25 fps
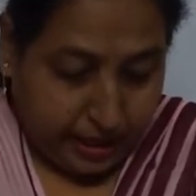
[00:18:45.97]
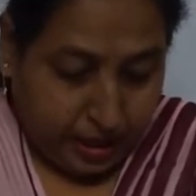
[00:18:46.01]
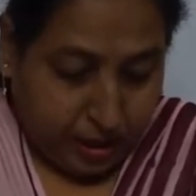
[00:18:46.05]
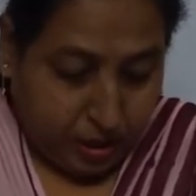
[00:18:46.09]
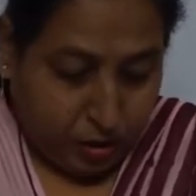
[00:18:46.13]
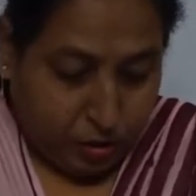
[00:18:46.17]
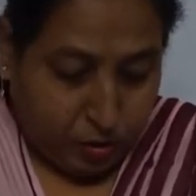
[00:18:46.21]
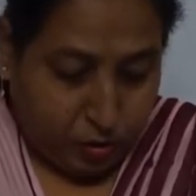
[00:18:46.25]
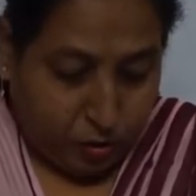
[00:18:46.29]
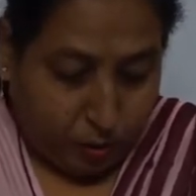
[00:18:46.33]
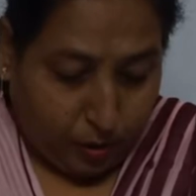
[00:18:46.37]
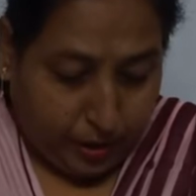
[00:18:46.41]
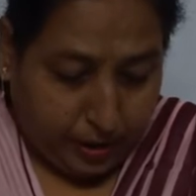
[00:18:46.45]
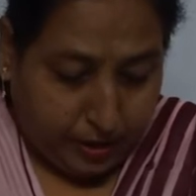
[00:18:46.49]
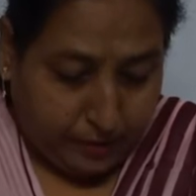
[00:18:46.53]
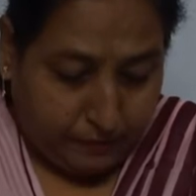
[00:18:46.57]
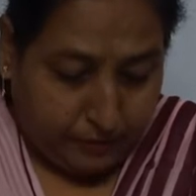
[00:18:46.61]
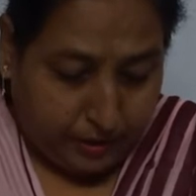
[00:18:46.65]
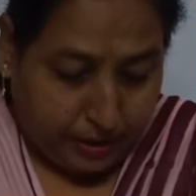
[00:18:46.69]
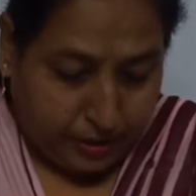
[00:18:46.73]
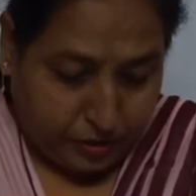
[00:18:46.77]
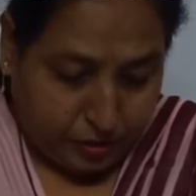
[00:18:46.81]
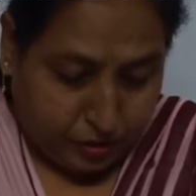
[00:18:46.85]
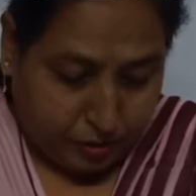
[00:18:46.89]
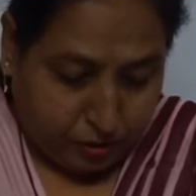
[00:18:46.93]
No
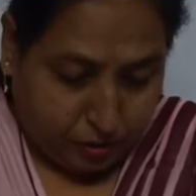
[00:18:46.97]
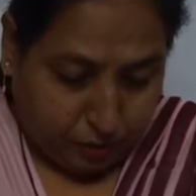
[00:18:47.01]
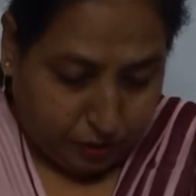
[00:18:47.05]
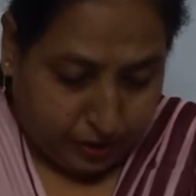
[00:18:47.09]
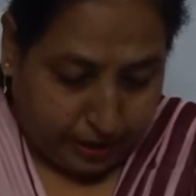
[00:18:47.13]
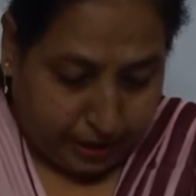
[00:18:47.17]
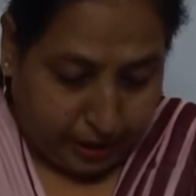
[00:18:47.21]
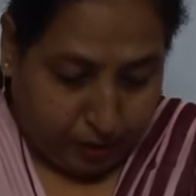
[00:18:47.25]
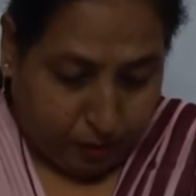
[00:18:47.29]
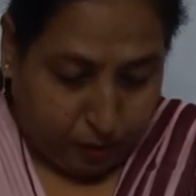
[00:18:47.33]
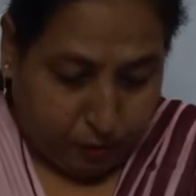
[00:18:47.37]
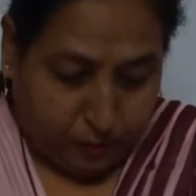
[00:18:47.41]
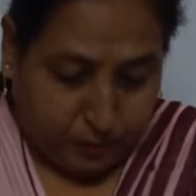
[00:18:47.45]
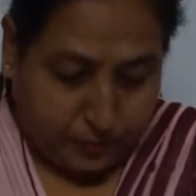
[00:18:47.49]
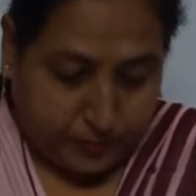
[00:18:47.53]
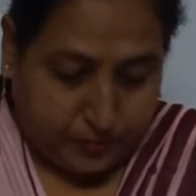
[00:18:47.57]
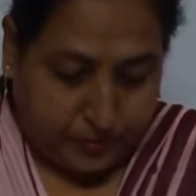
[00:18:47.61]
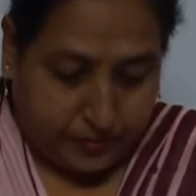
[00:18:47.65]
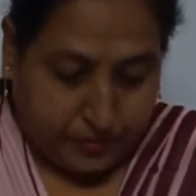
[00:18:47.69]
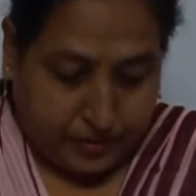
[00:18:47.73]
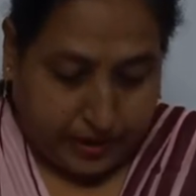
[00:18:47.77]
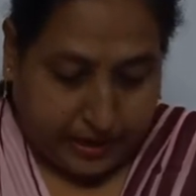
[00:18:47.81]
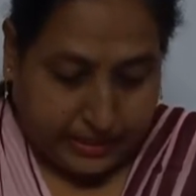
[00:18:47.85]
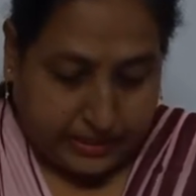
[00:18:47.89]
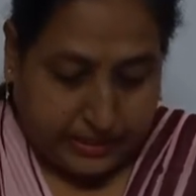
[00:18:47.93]
invasion today. Oops,
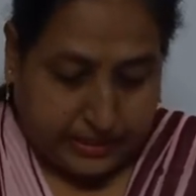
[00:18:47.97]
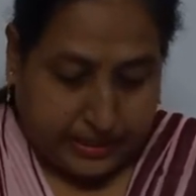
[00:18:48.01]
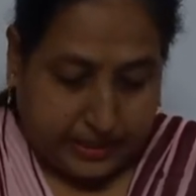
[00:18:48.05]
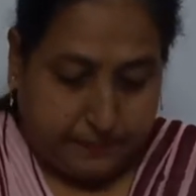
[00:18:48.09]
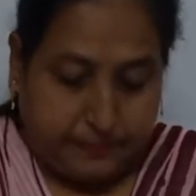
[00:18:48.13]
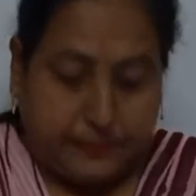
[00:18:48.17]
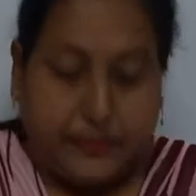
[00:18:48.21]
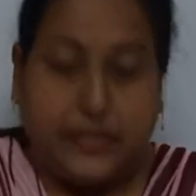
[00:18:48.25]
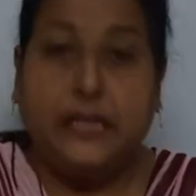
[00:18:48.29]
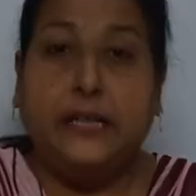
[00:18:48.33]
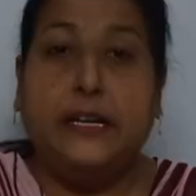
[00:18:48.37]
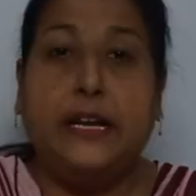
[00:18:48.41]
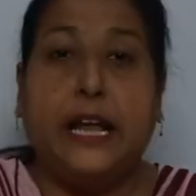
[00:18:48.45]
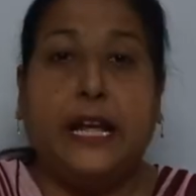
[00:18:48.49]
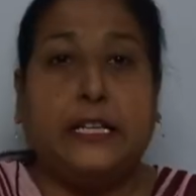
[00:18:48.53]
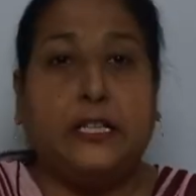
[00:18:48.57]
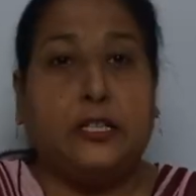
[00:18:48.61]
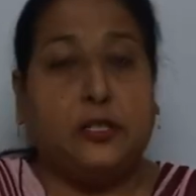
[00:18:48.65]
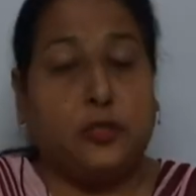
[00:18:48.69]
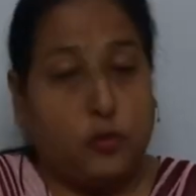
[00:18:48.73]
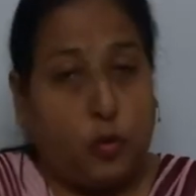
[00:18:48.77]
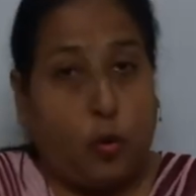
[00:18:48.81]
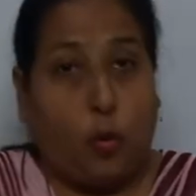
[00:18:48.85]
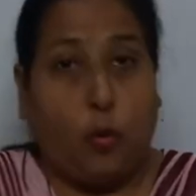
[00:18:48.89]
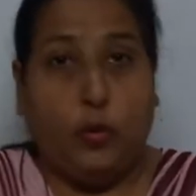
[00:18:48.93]
transcribe the next
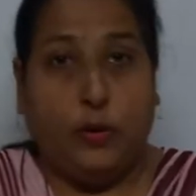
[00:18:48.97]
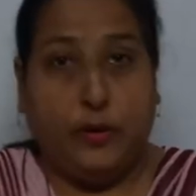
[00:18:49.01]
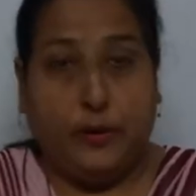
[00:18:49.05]
code.